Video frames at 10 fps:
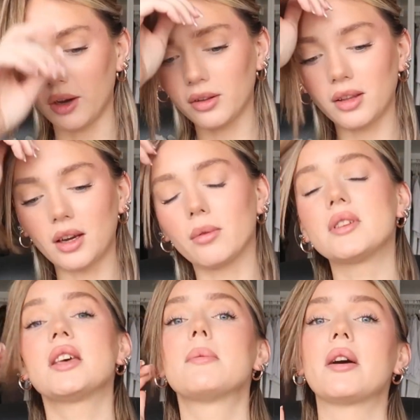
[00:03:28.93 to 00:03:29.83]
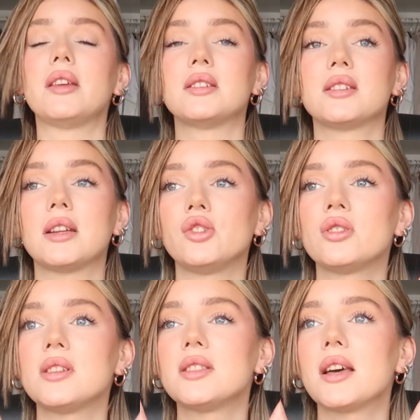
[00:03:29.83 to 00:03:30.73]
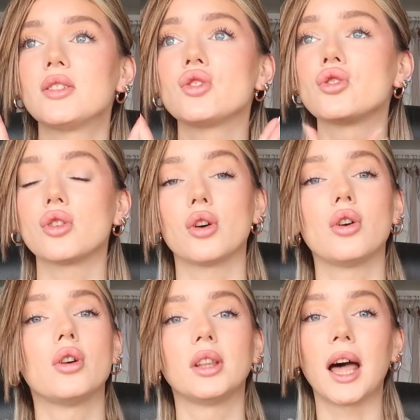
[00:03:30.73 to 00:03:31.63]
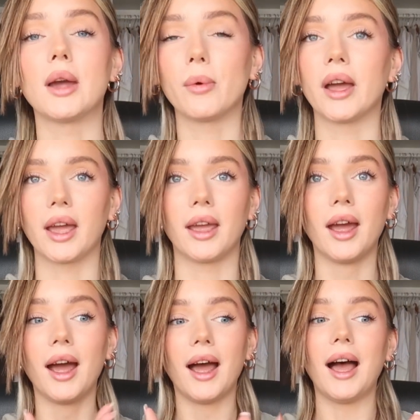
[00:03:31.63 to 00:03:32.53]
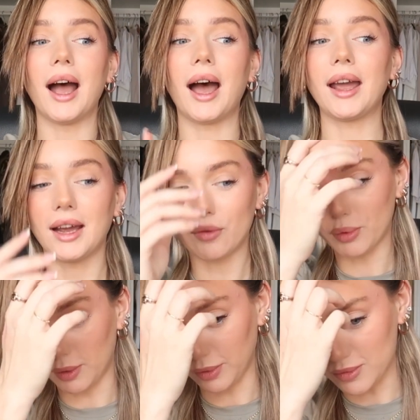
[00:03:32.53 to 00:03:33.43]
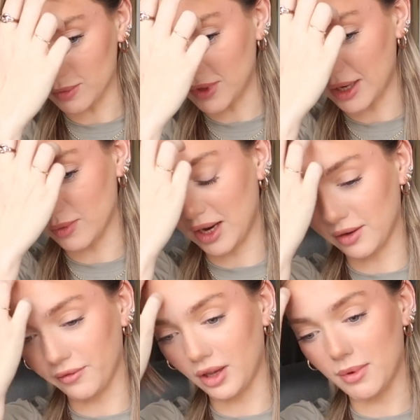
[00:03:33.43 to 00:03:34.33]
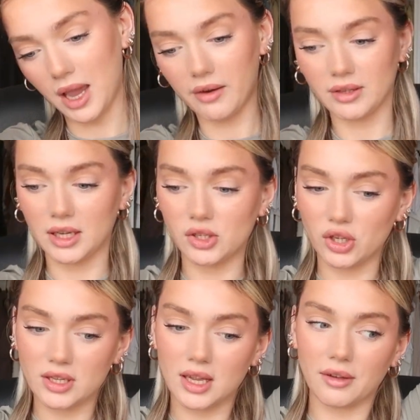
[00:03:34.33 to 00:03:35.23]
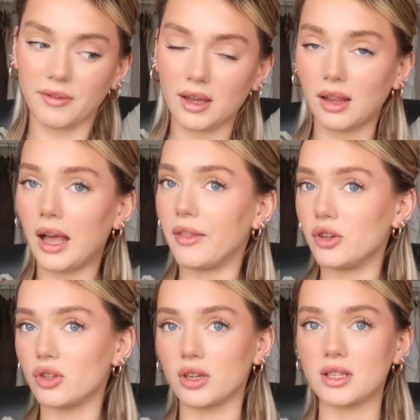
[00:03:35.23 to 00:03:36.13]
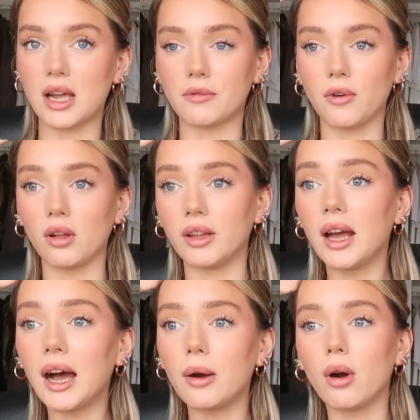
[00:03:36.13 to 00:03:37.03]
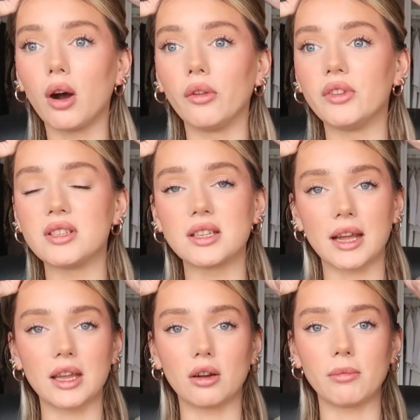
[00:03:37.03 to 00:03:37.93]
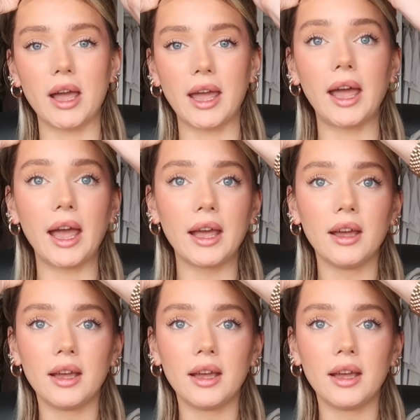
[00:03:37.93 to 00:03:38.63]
Another thing I want to say about these extensions is they're so lightweight. I have a problem sometimes when I can feel my hair extensions and I feel like they're just going to start falling out or snagging on my hair.